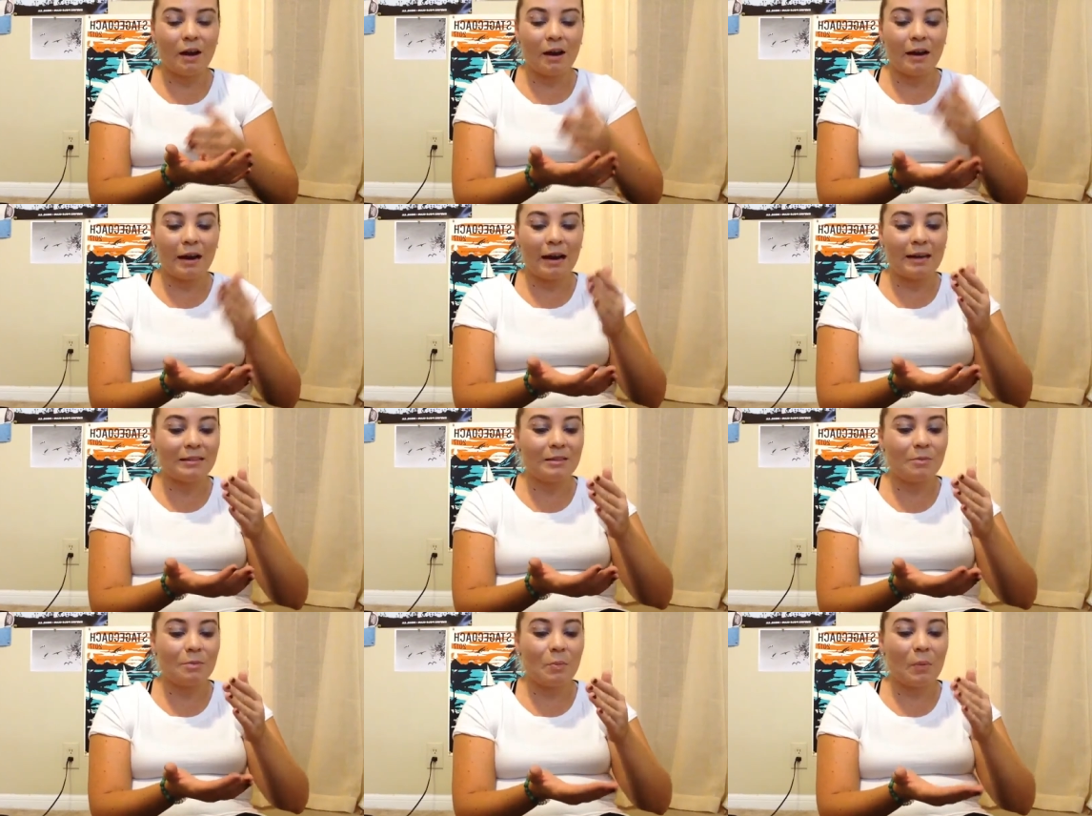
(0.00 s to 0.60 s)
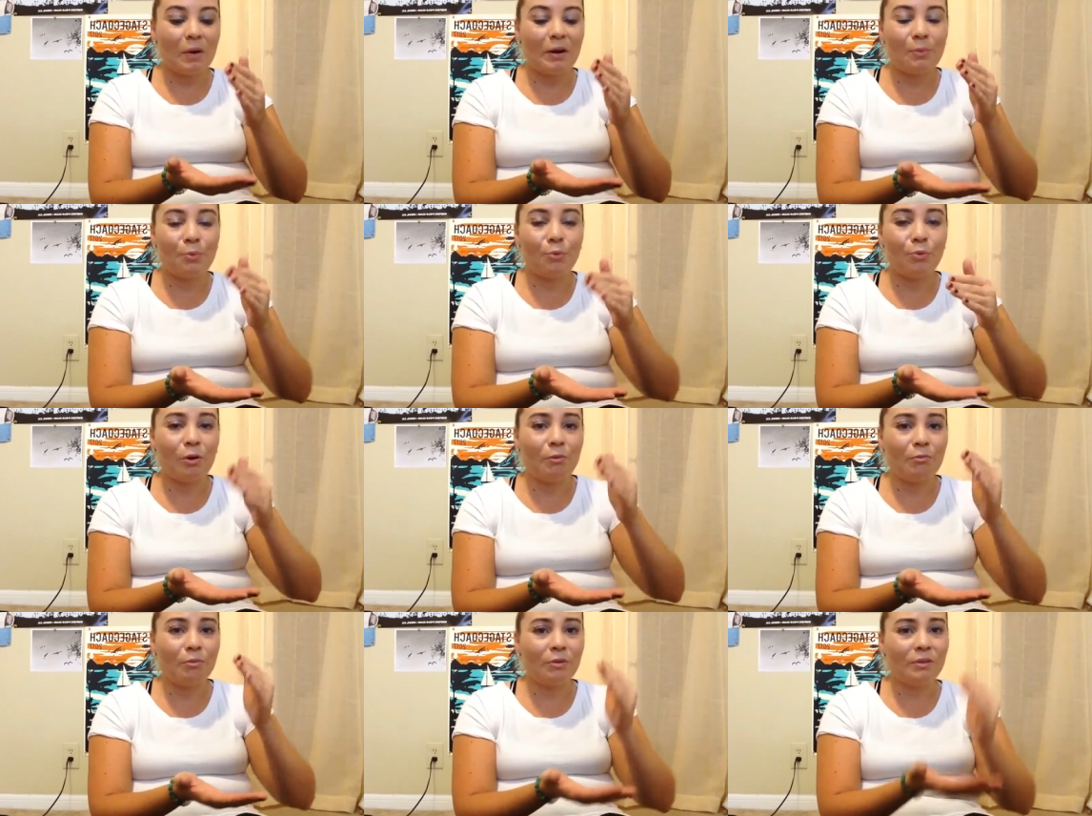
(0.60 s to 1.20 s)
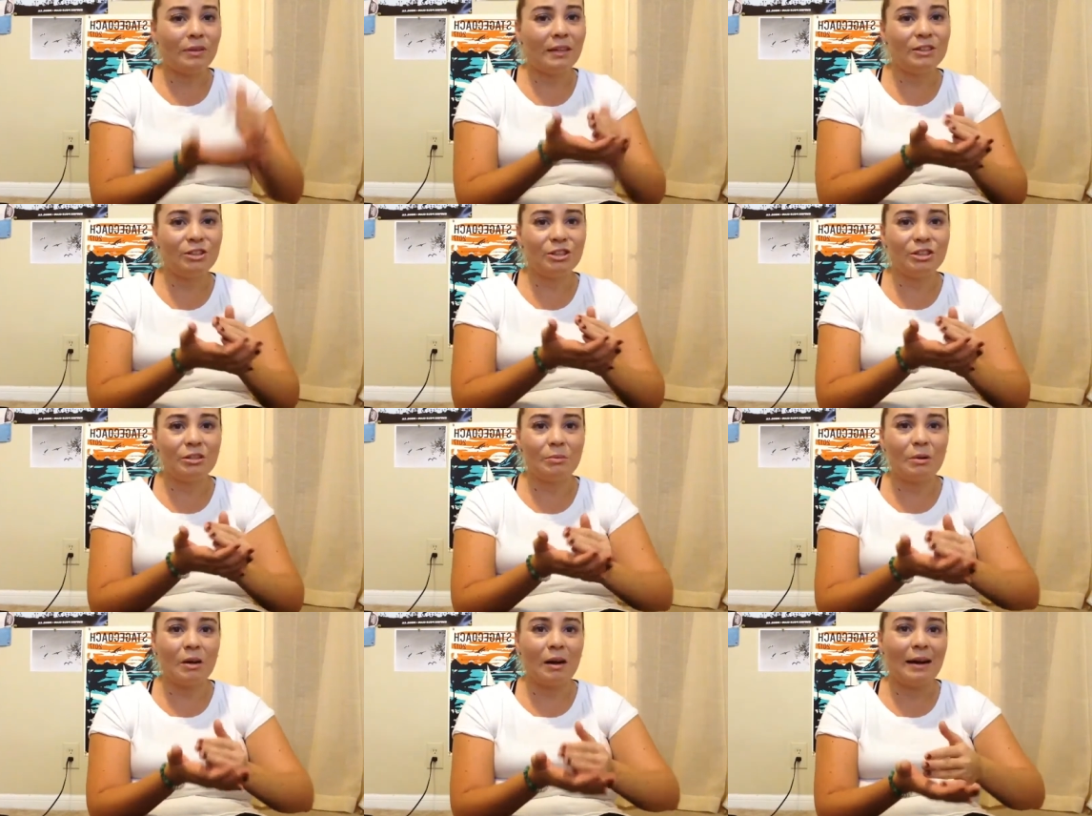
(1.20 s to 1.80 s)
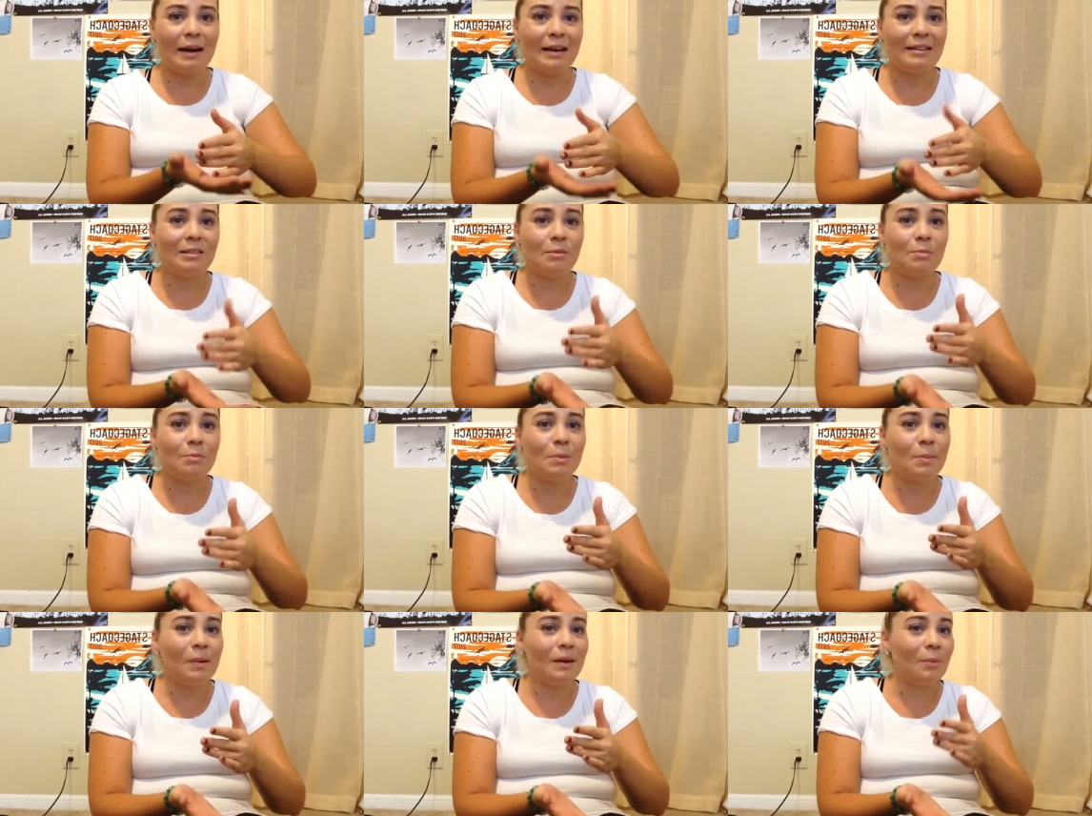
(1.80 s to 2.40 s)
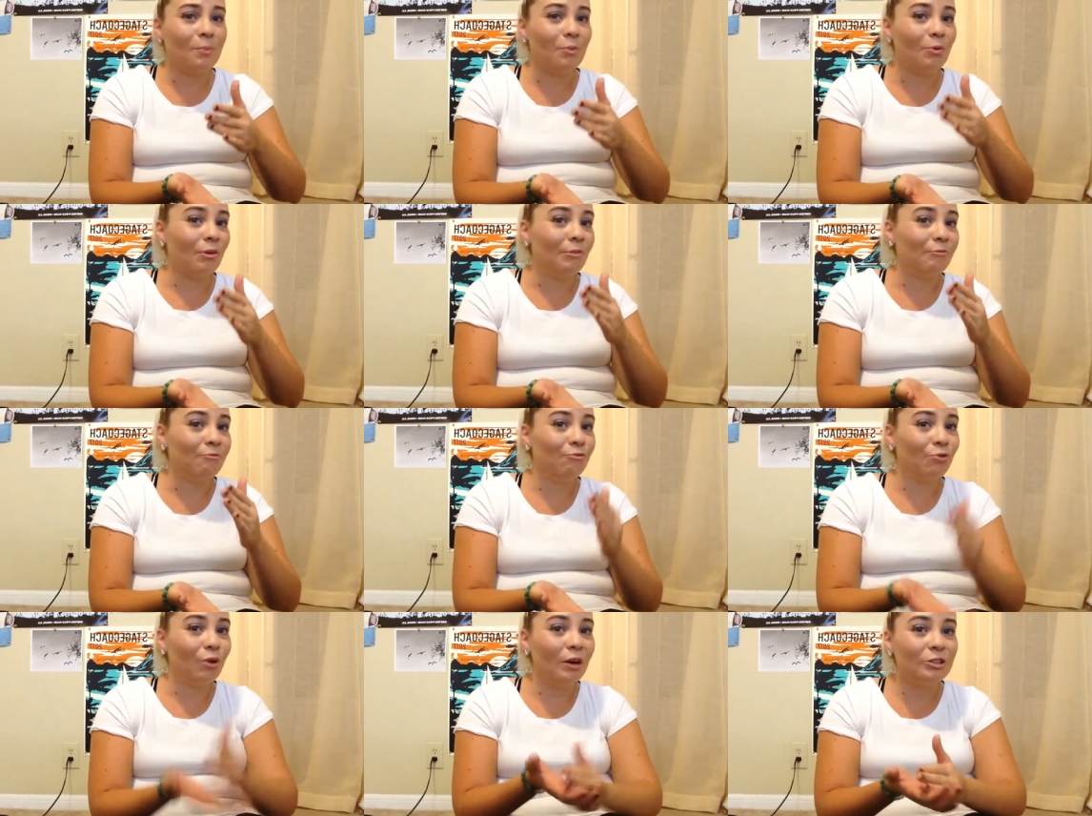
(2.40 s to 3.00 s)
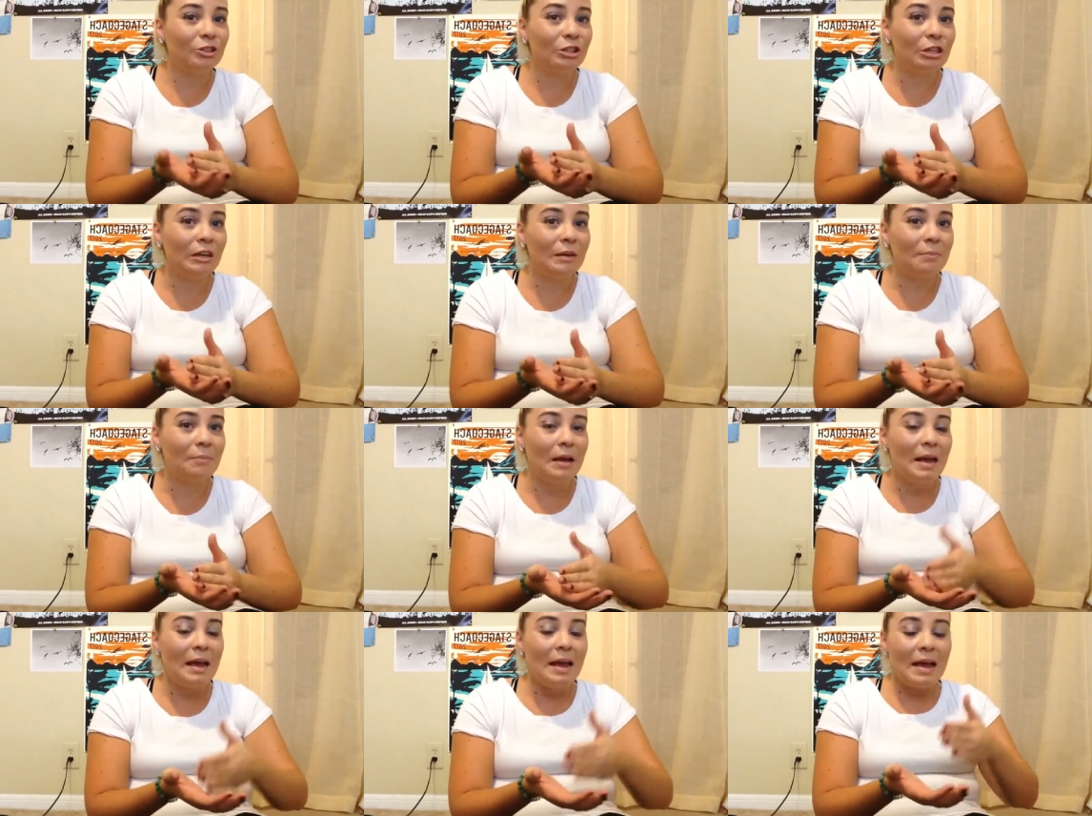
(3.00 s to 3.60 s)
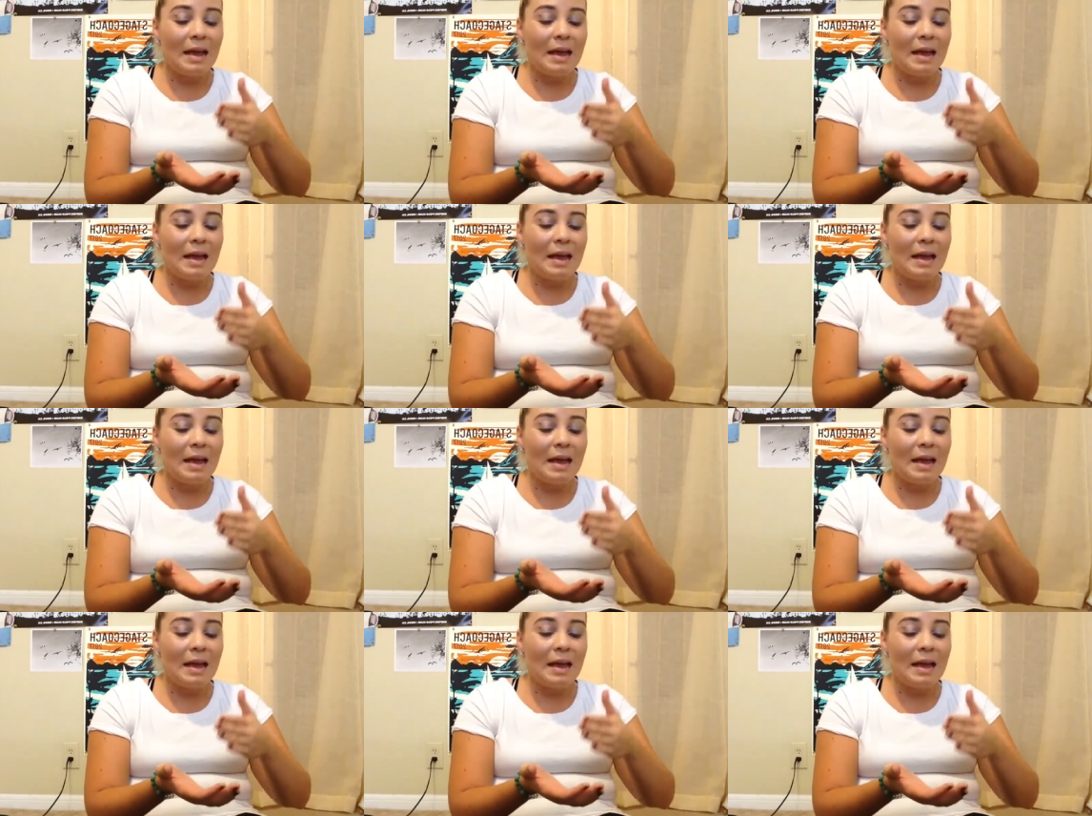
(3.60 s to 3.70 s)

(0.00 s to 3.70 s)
God has to be my number one relationship. God has to be my number one friendship.